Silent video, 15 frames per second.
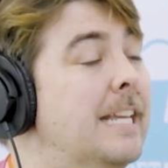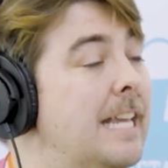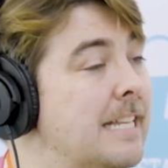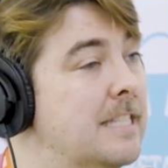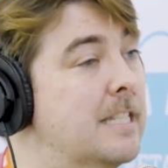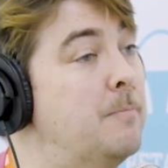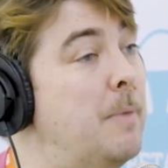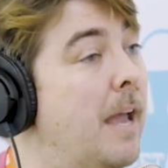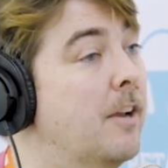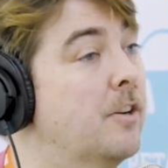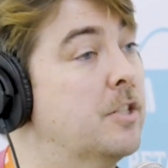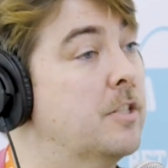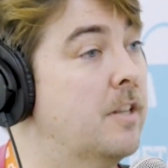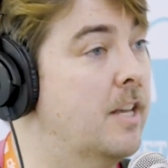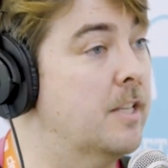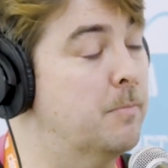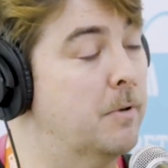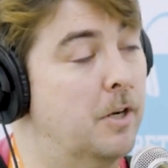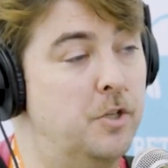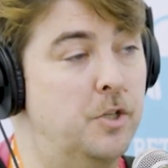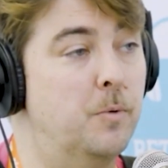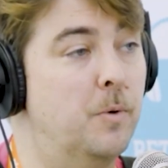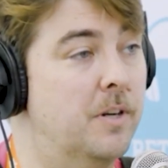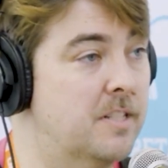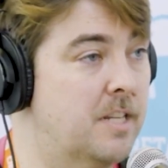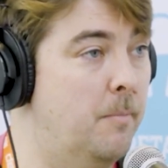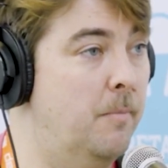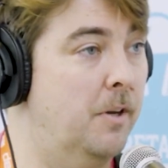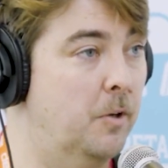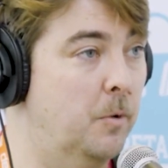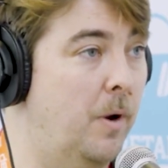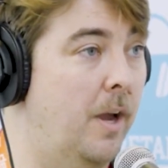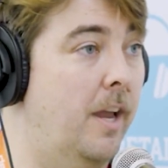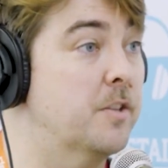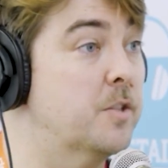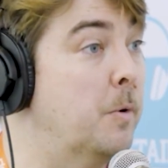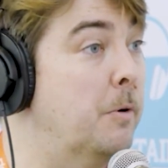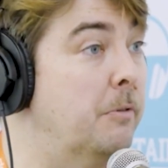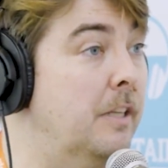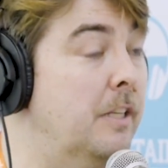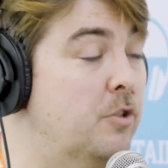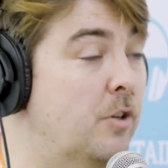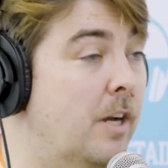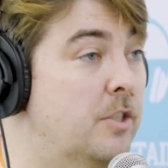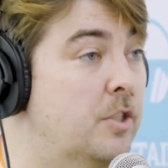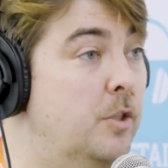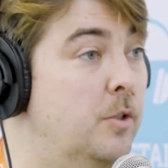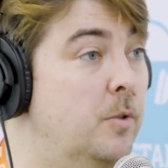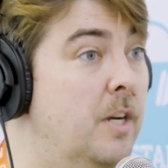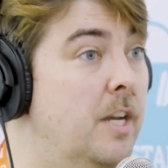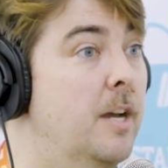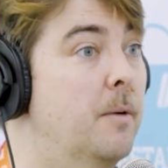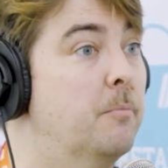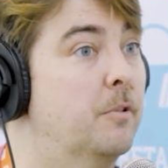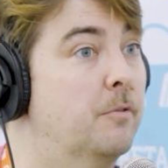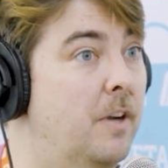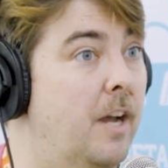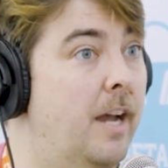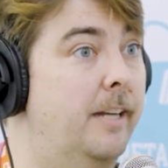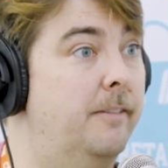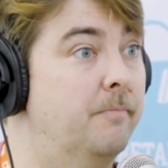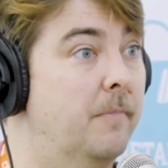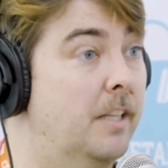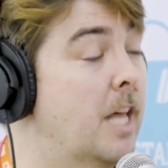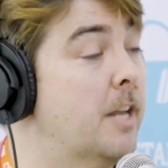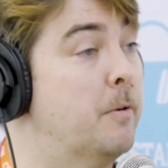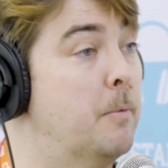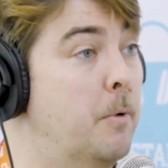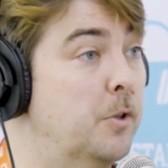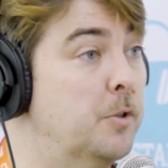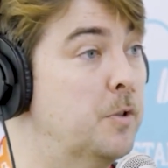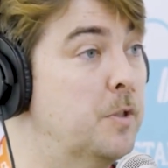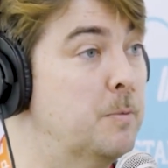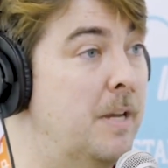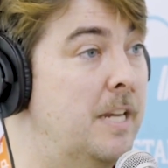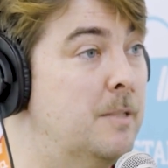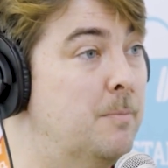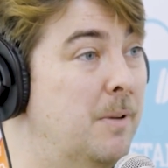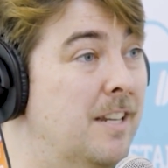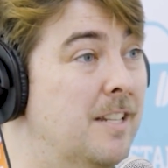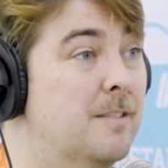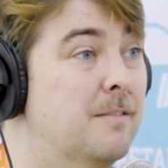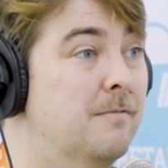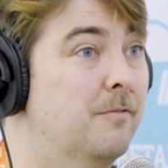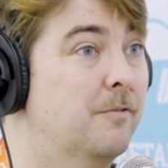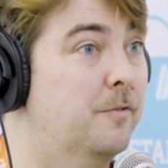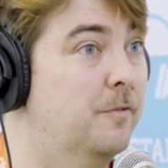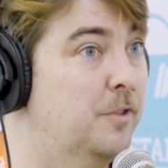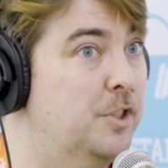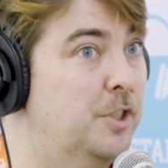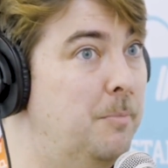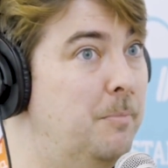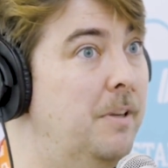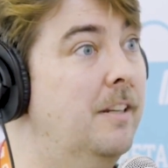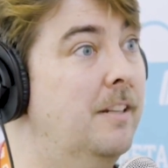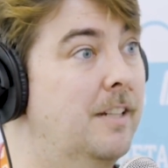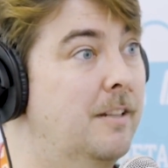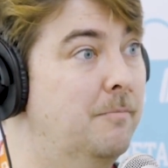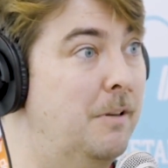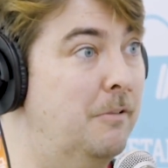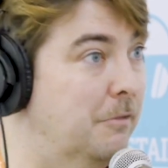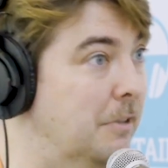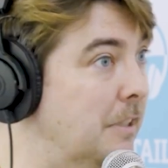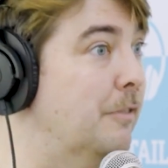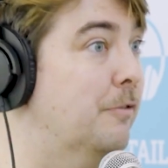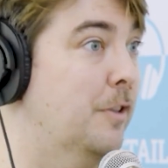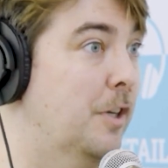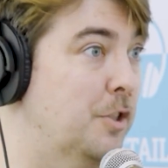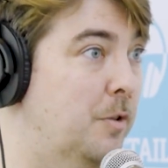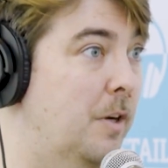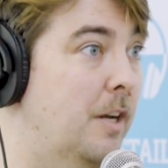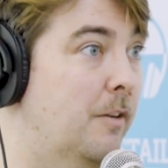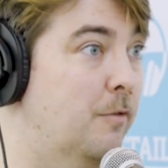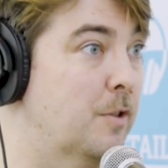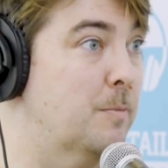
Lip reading: yes, this package is lost, but a new one is coming your way. So we really try to provide a lot of emotional space, because shipping can be really frustrating for